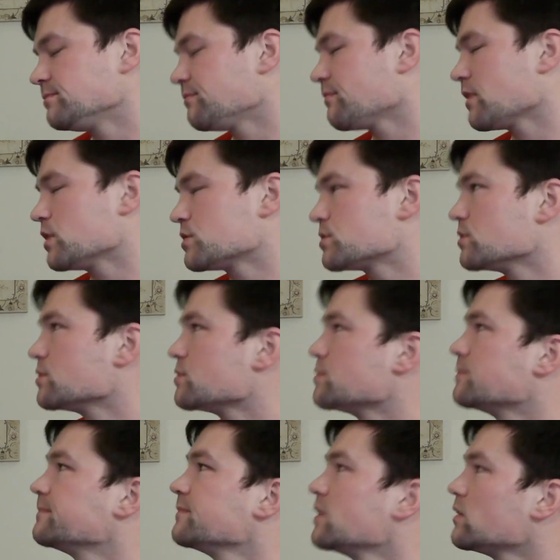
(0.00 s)
So
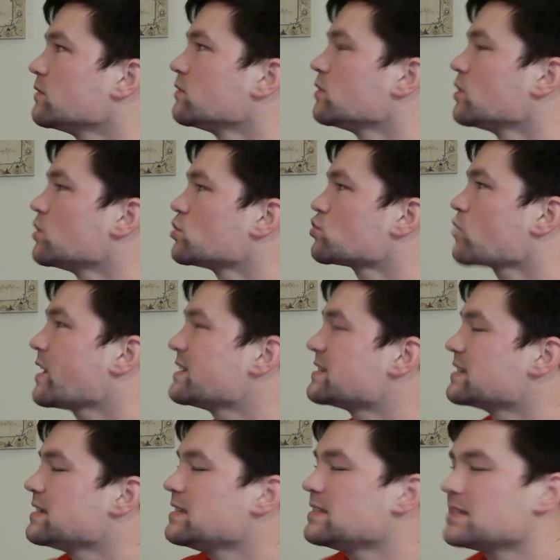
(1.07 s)

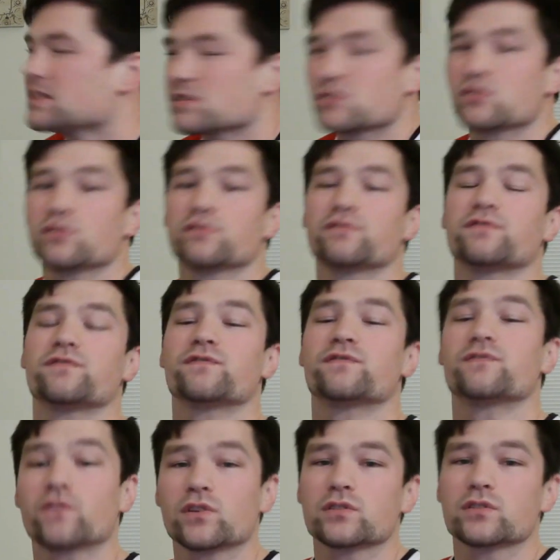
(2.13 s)
Tri-Cities gets their
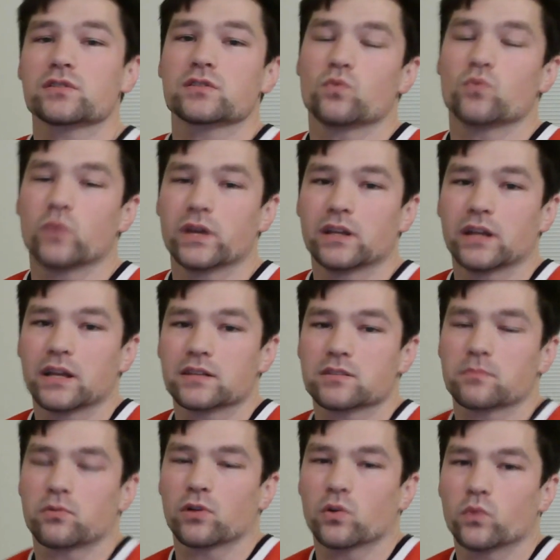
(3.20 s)
first win against the
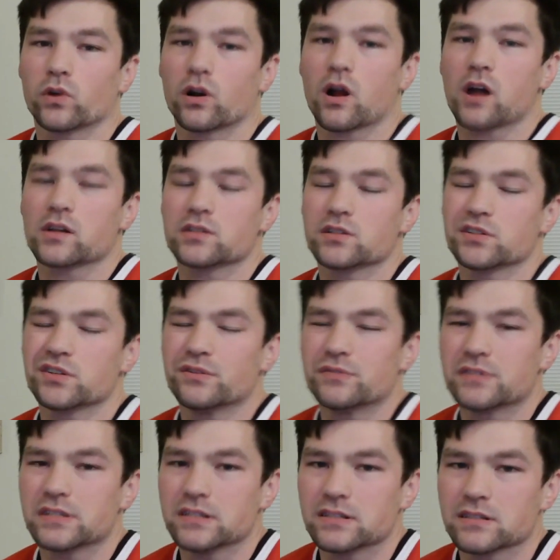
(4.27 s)
Portland Winterhawks in 2
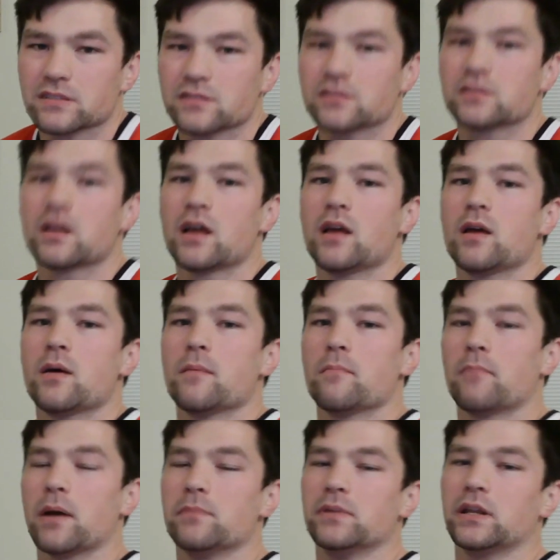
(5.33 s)
seasons
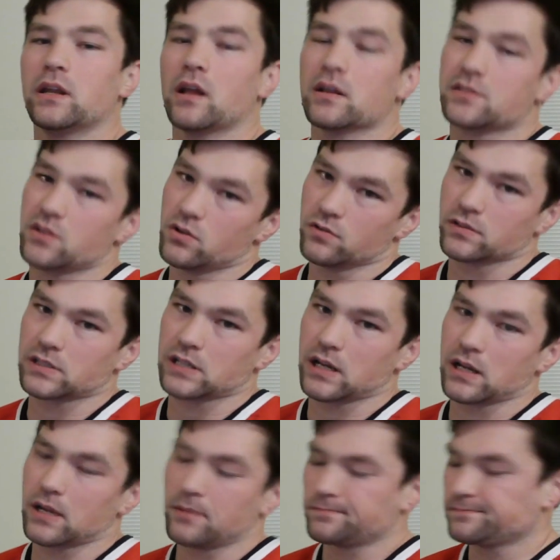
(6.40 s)
by beating us in
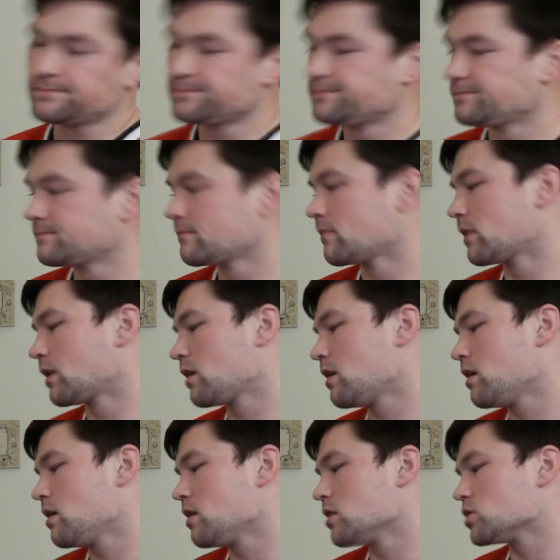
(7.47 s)
overtime.
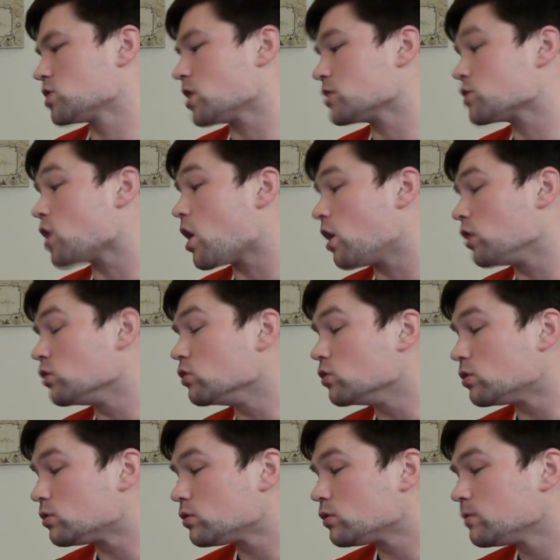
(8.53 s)
Shots on
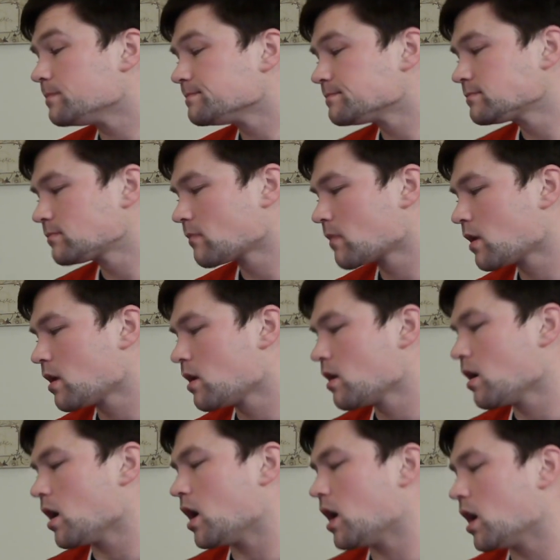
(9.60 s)
goal.
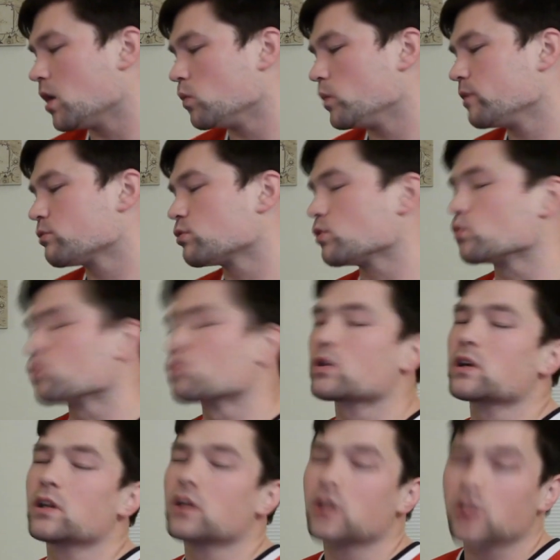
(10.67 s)
We were doing
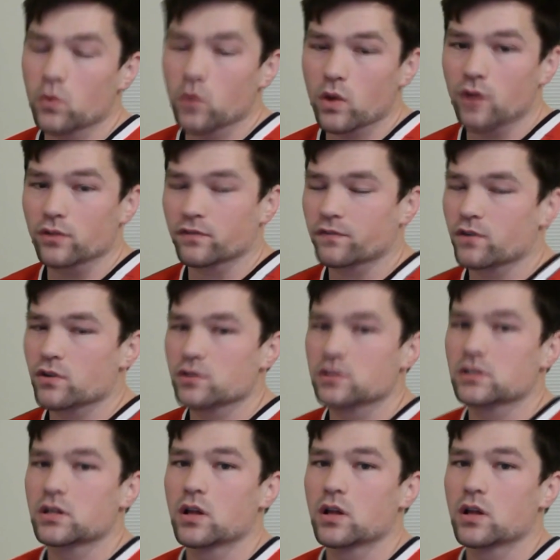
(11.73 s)
really well in the first.